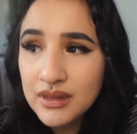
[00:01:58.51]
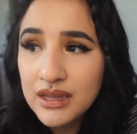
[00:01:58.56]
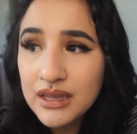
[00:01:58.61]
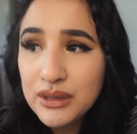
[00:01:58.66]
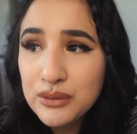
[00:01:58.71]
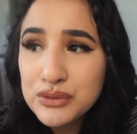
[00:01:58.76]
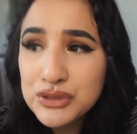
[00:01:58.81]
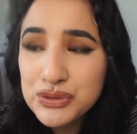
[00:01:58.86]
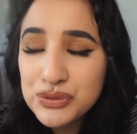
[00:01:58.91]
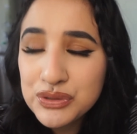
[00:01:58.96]

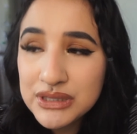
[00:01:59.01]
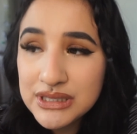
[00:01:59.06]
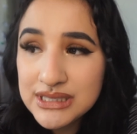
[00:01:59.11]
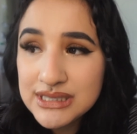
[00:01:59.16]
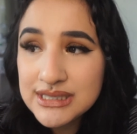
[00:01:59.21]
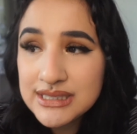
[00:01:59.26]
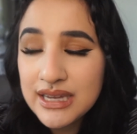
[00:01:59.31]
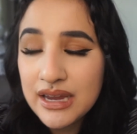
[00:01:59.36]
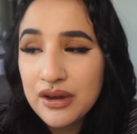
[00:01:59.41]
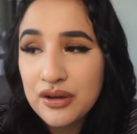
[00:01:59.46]
It was really
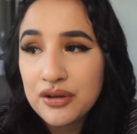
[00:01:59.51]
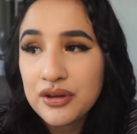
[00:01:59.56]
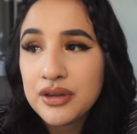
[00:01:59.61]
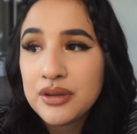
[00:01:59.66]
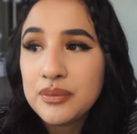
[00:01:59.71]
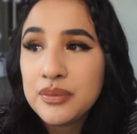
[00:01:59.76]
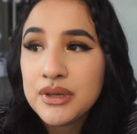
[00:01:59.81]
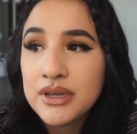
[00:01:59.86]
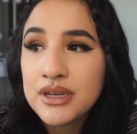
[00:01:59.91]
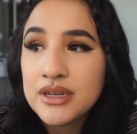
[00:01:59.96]
scary
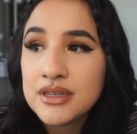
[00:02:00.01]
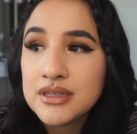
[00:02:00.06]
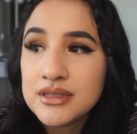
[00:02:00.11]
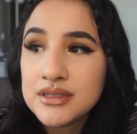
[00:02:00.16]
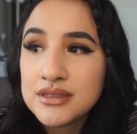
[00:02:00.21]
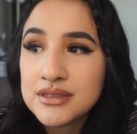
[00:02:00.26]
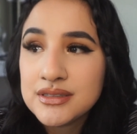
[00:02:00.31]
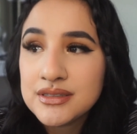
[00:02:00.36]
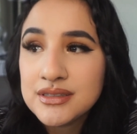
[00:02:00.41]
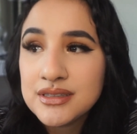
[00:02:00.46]

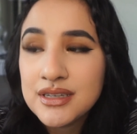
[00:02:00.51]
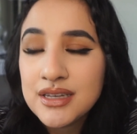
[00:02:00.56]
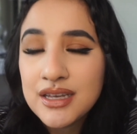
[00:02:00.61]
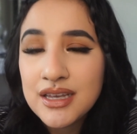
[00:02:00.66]
because